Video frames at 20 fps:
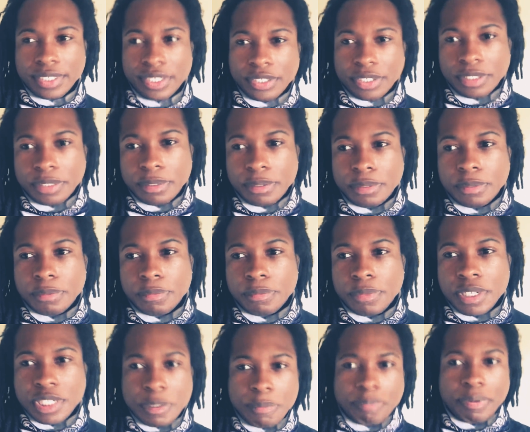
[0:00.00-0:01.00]
You're
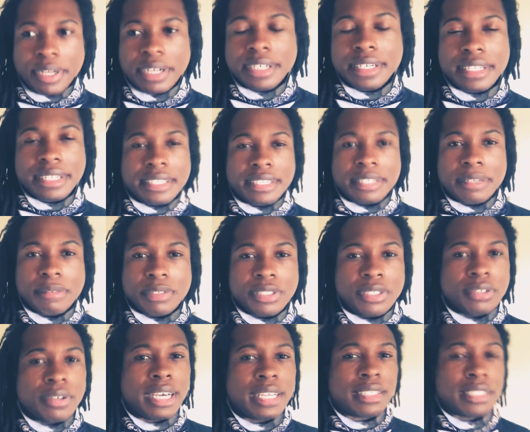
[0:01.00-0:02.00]
much better than them. You
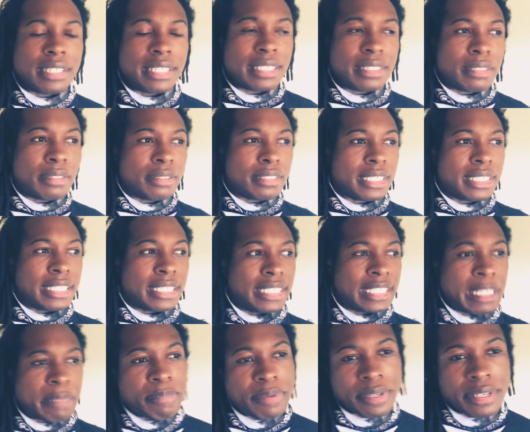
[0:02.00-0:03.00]
don't have to let them like
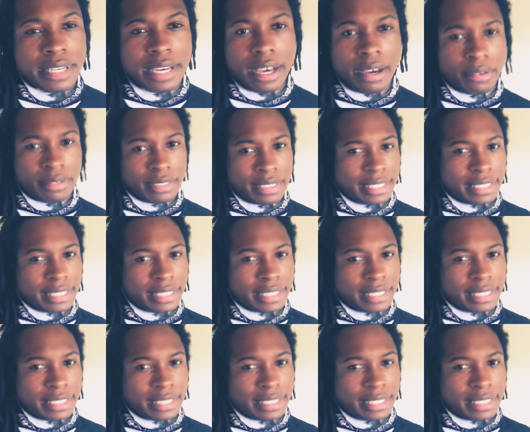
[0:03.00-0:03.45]
keep you down